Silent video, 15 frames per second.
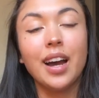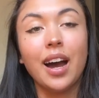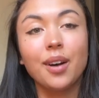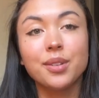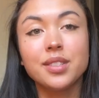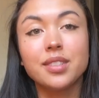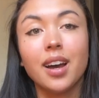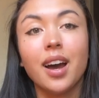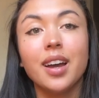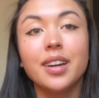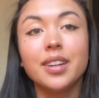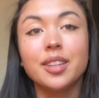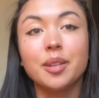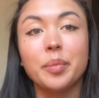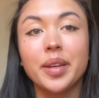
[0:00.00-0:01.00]
outside
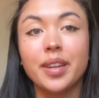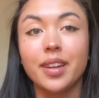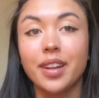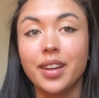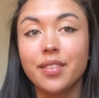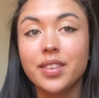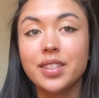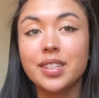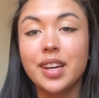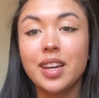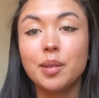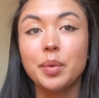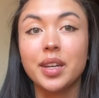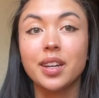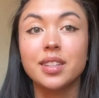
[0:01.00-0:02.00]
in the beginning of the day
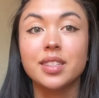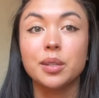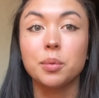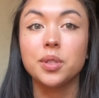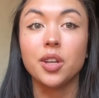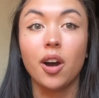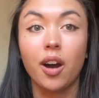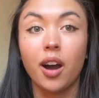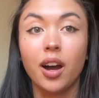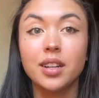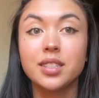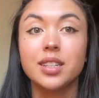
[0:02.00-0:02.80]
because it was hot